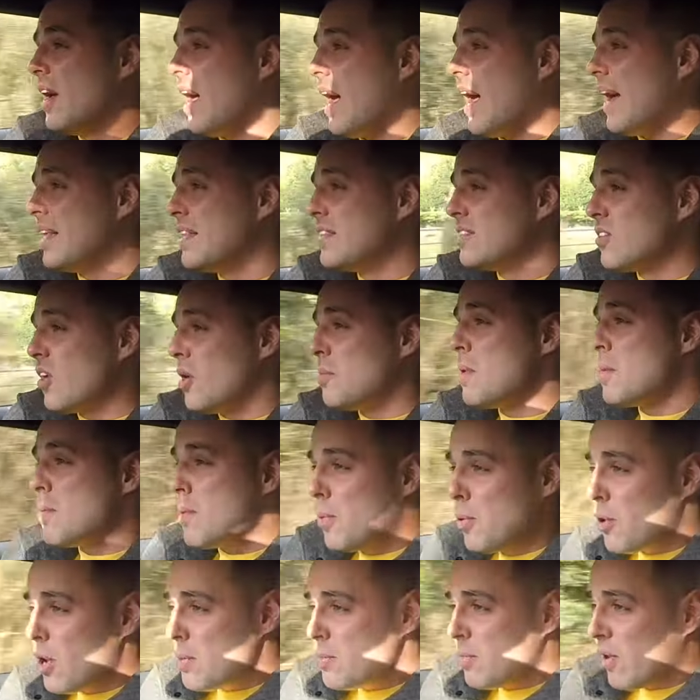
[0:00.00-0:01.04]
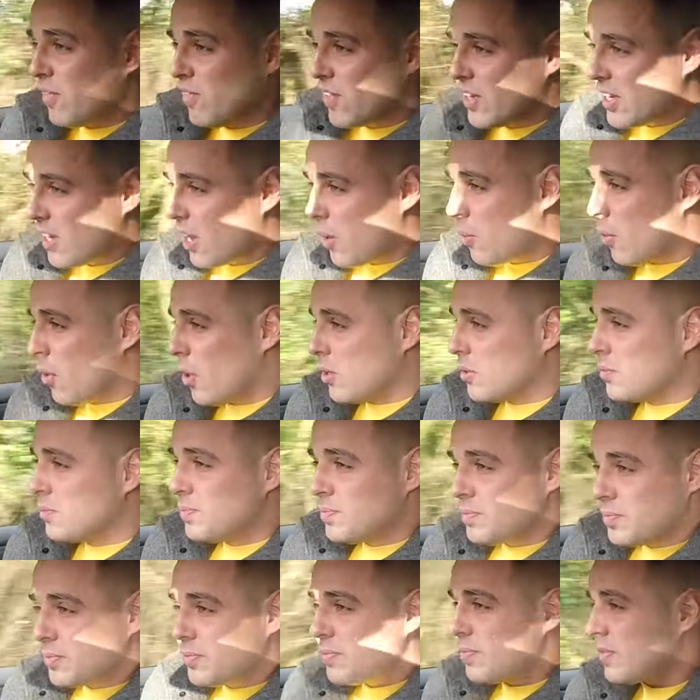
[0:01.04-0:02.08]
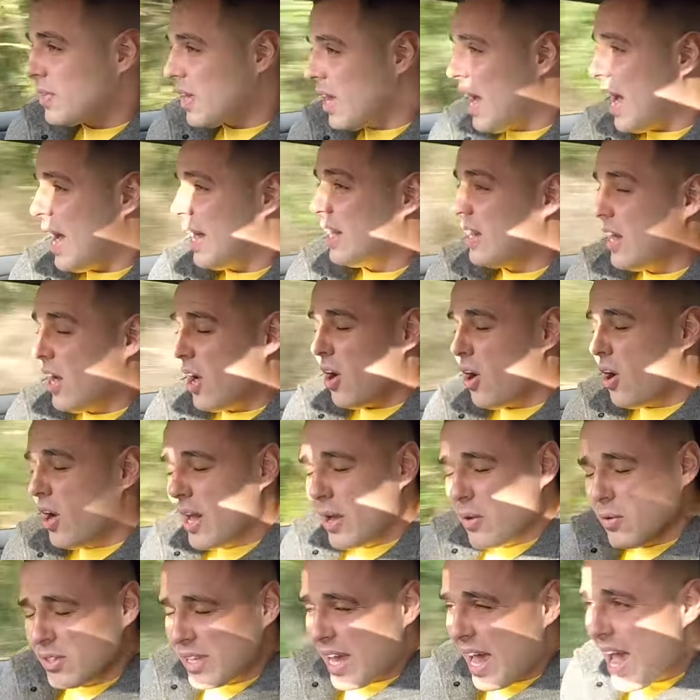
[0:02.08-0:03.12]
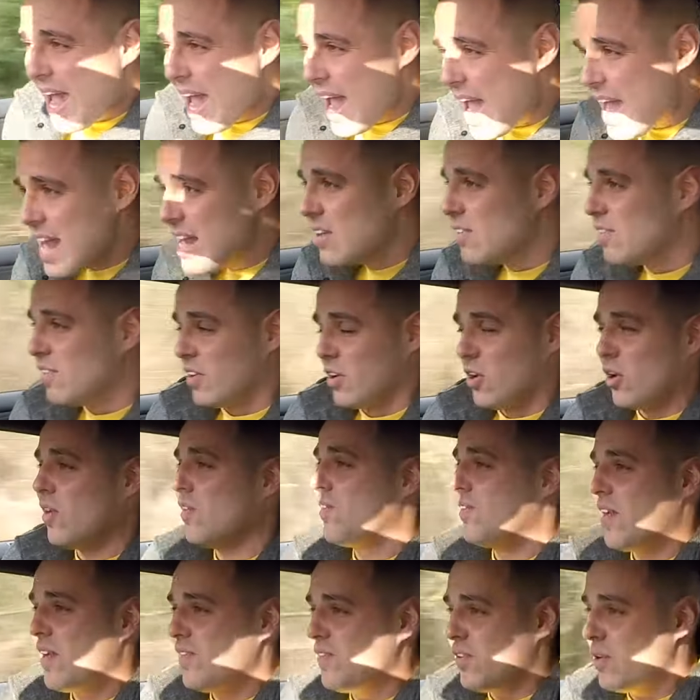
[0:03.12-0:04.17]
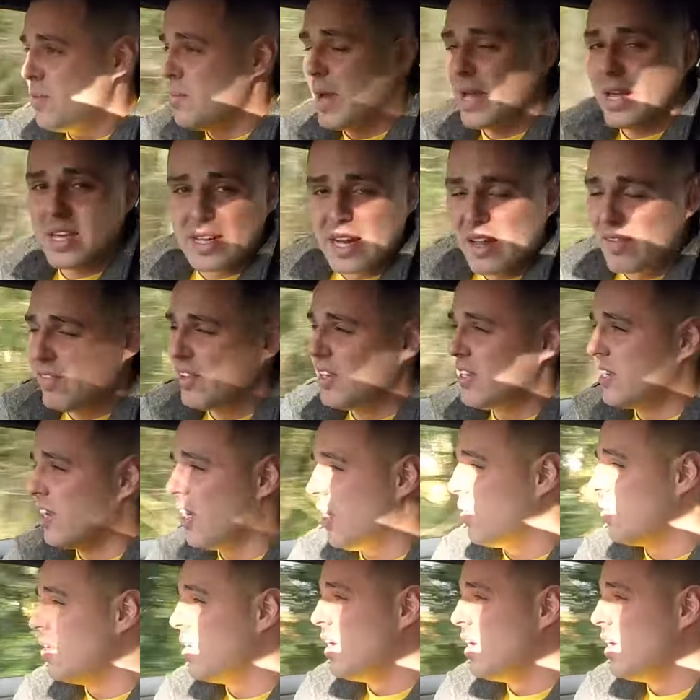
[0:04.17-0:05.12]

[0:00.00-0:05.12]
and I remember putting my video on, and it was a hell of a lot of effort making that video.